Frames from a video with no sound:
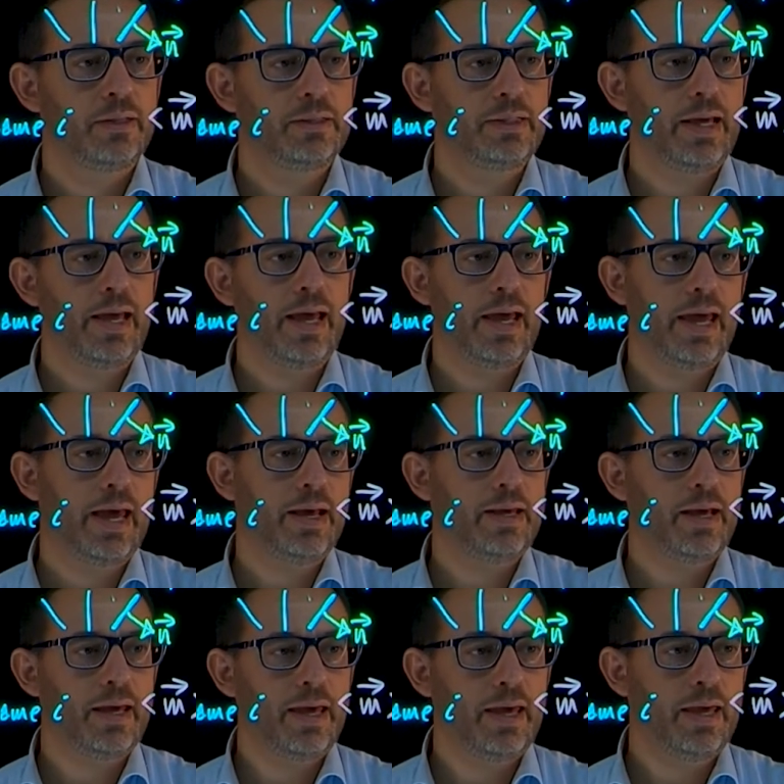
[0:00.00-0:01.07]
the
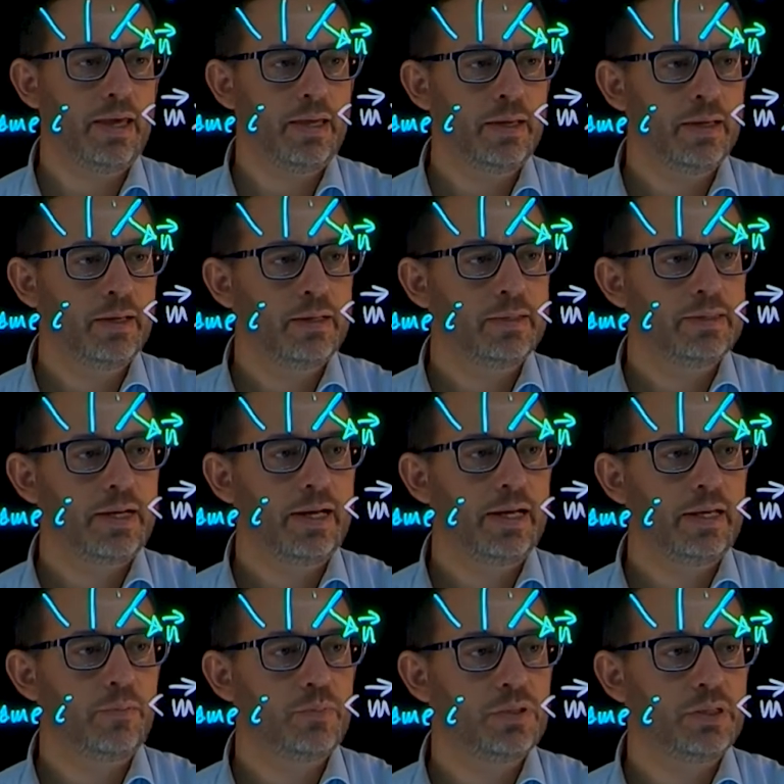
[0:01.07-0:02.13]
area A
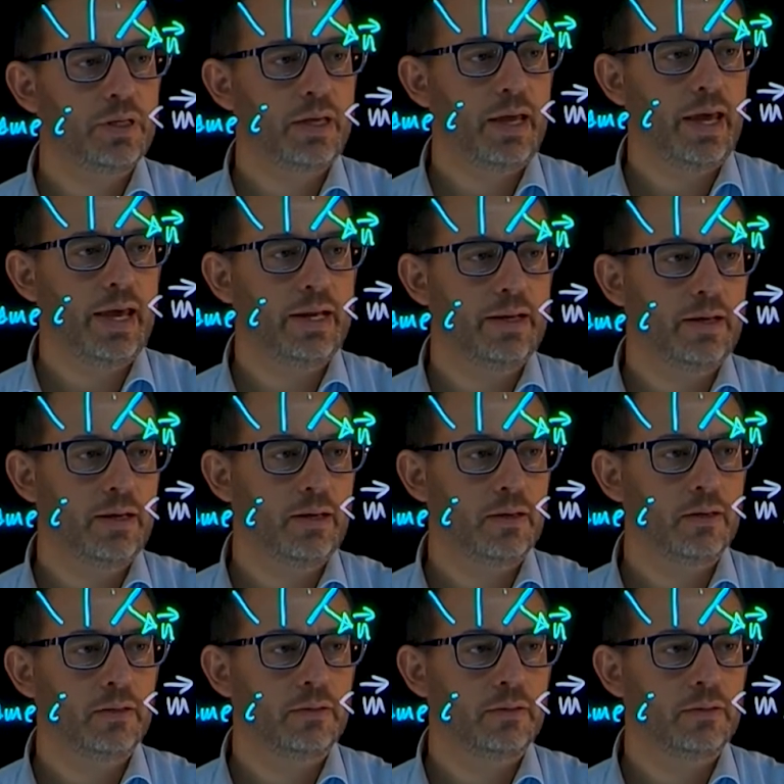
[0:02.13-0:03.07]
times N.